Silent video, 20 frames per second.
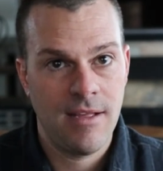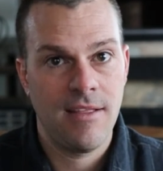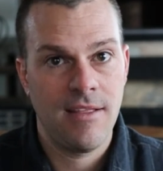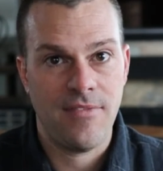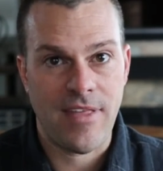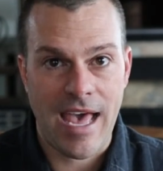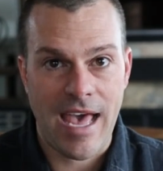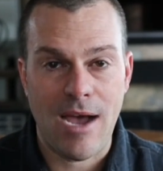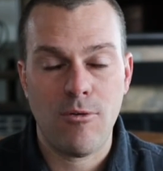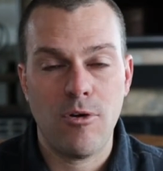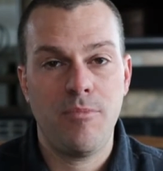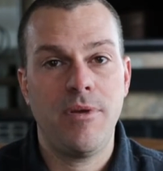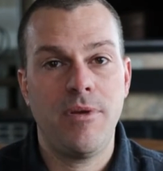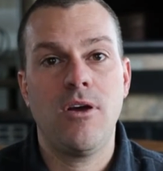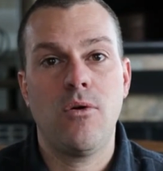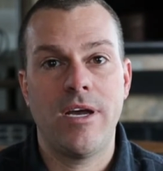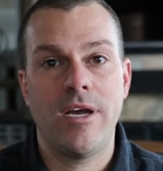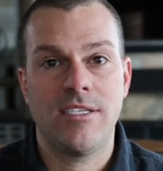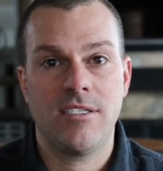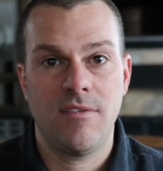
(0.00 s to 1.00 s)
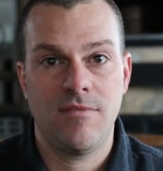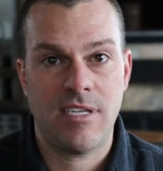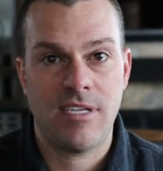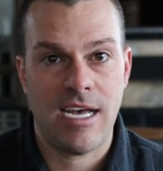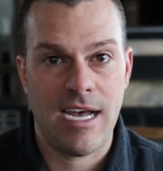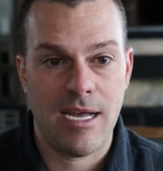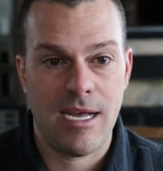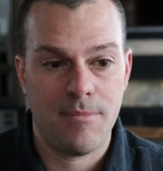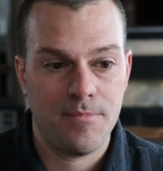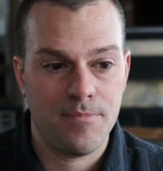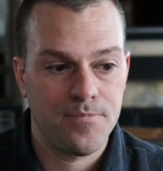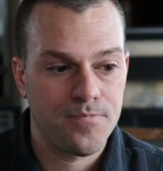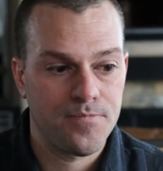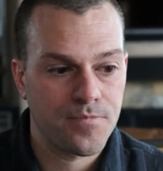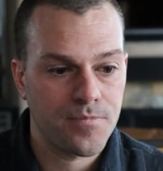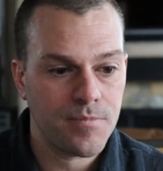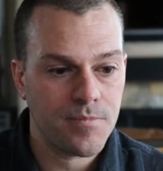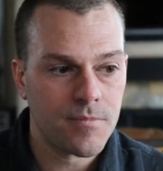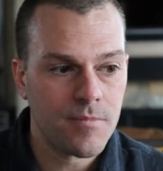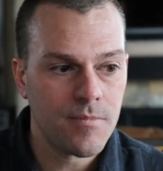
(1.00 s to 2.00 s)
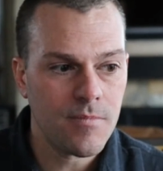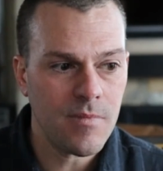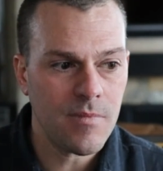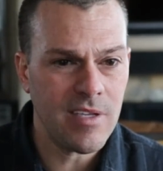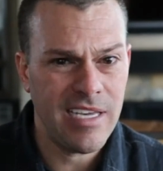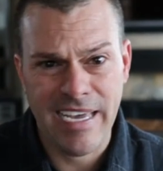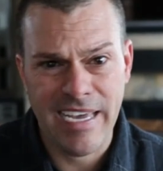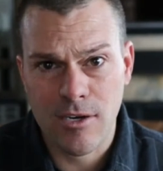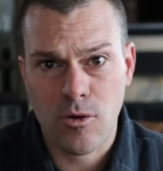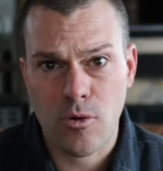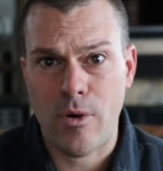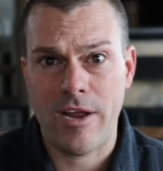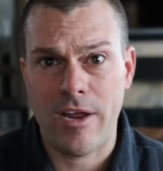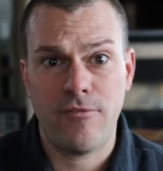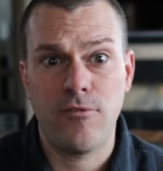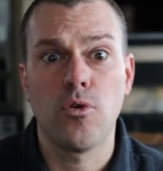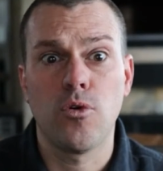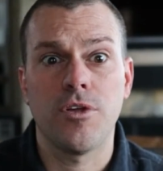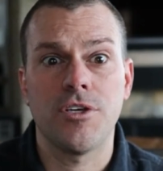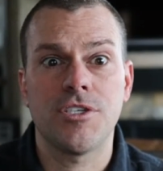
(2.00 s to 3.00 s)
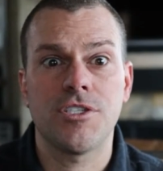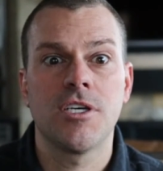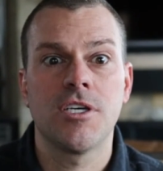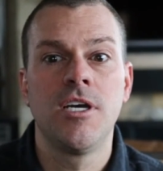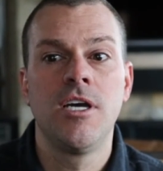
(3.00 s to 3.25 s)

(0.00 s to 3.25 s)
That would be a waste of time and quite foolish.